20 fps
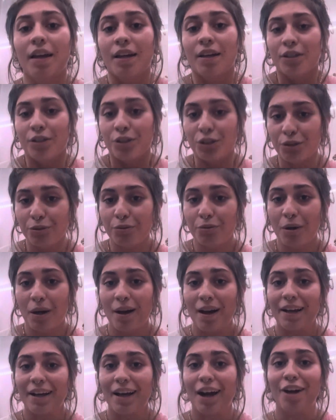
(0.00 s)
You
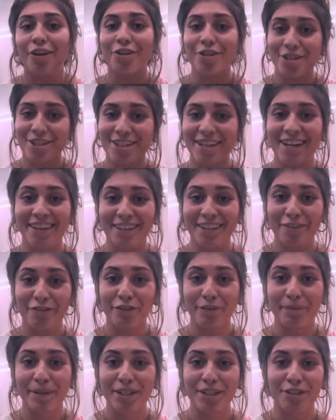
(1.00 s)
understand the
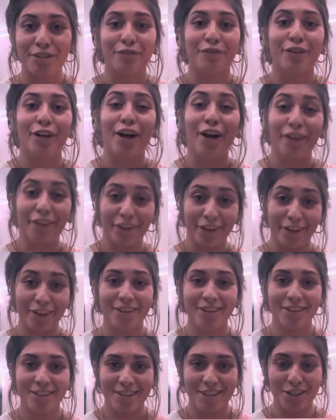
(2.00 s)
information for other
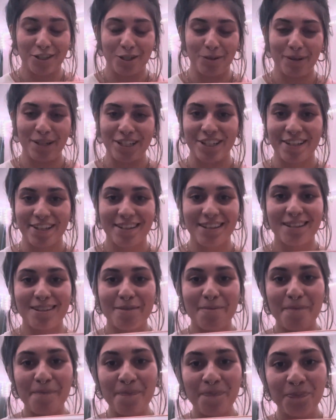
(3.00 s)
situations.
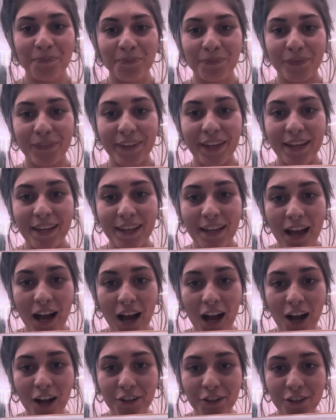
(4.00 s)

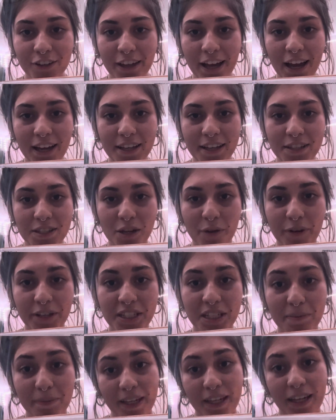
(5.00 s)
Under that is going
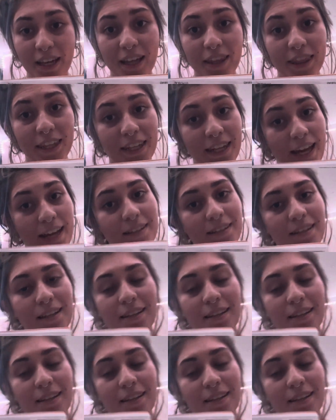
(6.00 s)
to be the next